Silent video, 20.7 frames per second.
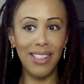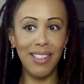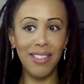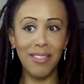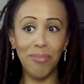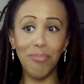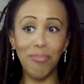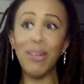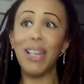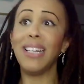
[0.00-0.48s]

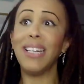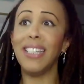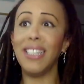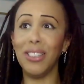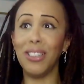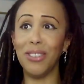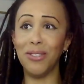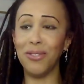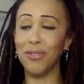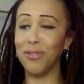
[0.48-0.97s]

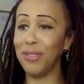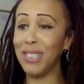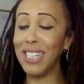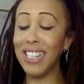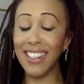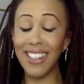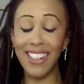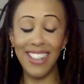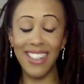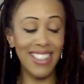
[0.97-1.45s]
my
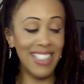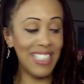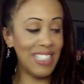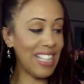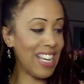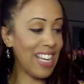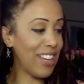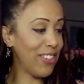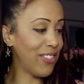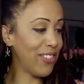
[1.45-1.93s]
weakness.
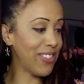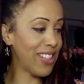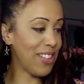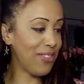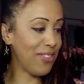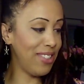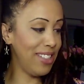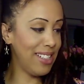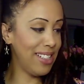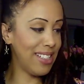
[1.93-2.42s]
I
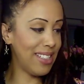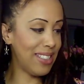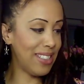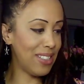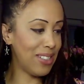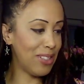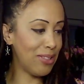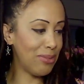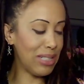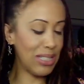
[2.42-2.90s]
definitely
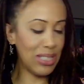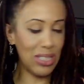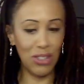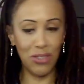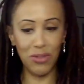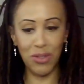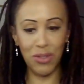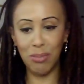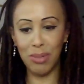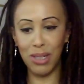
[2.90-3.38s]
consider
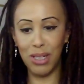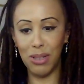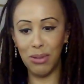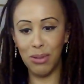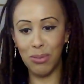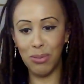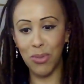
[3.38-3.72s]
myself to be